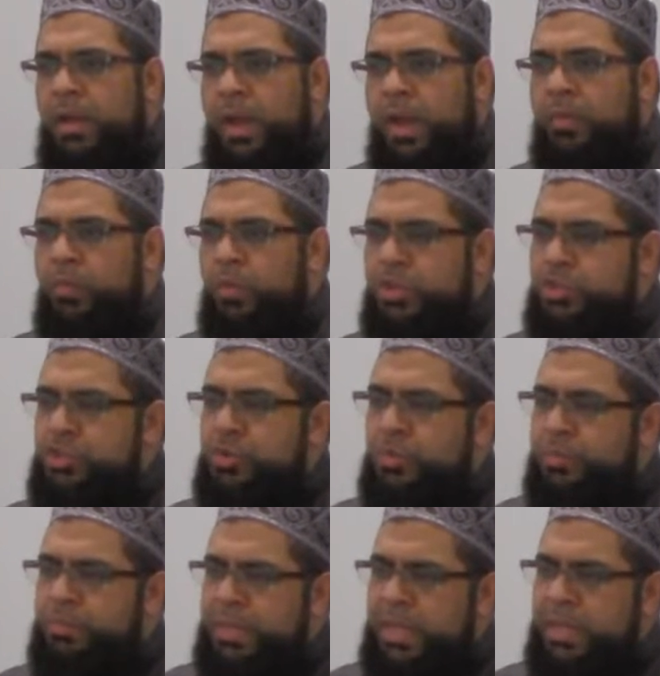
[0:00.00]
and what
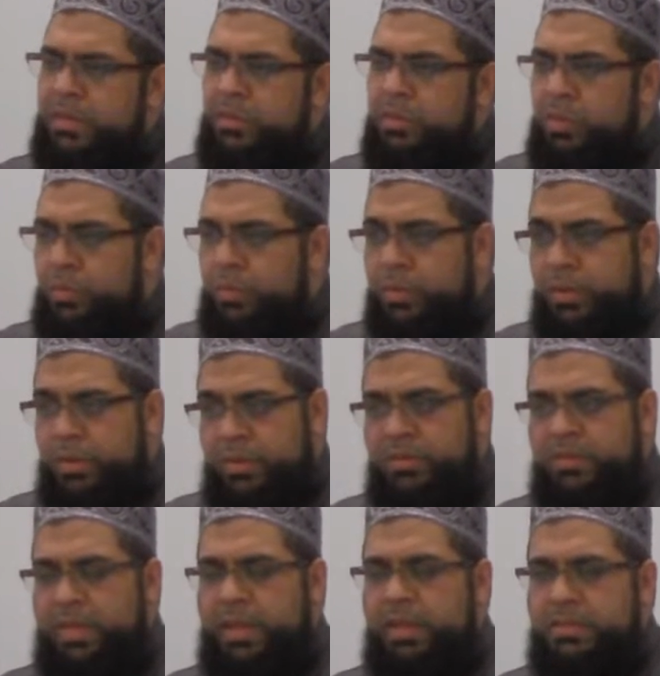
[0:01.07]
should me and you would
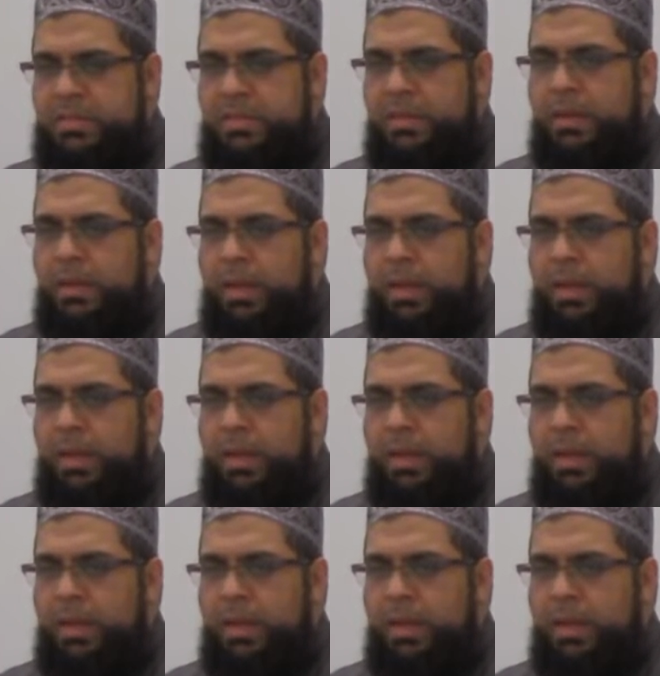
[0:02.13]
recite,